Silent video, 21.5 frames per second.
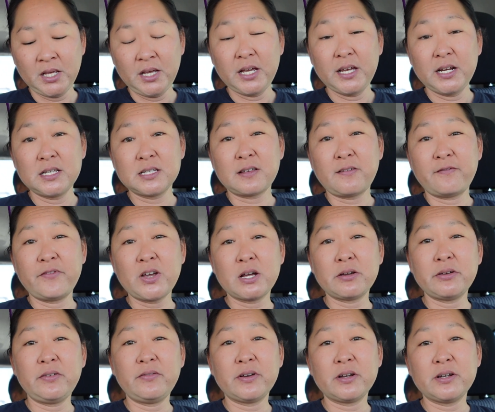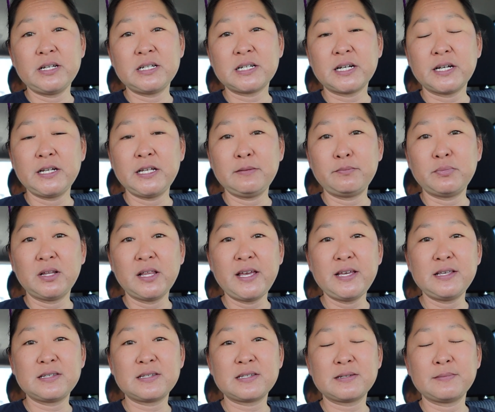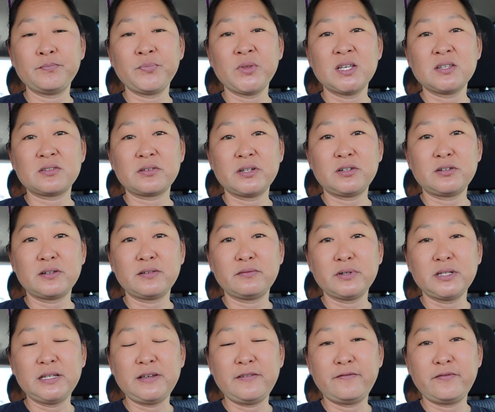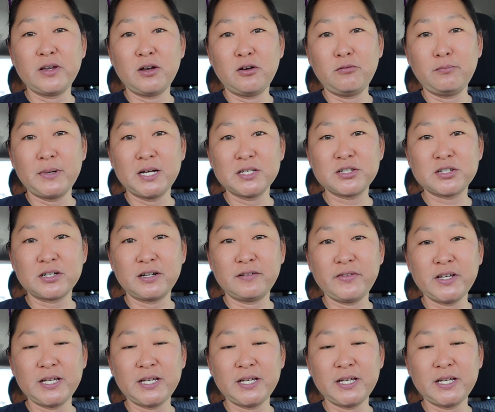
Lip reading: It is a very, very tiny place, so I couldn't really film much of